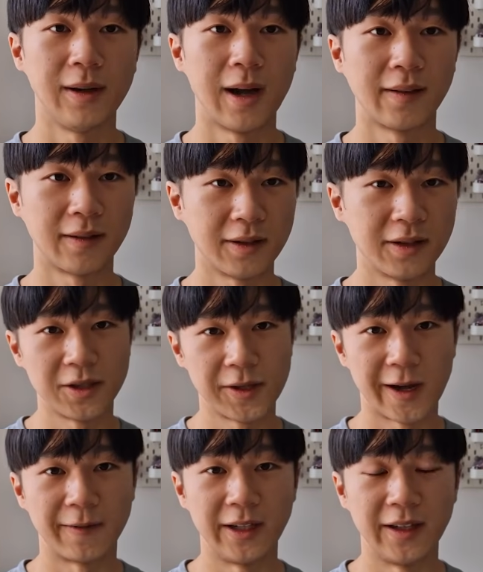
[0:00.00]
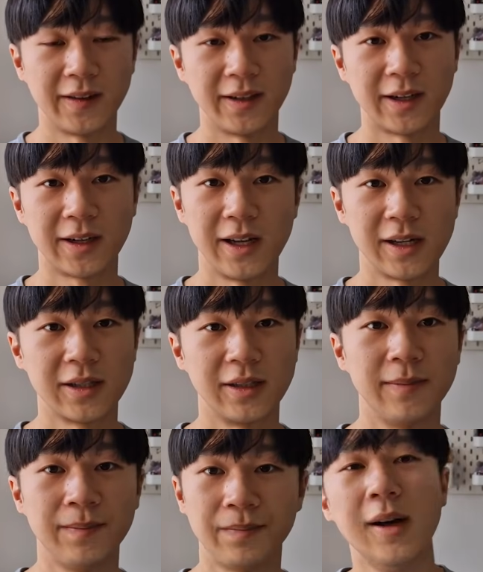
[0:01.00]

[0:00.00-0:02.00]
as long have an internet connection.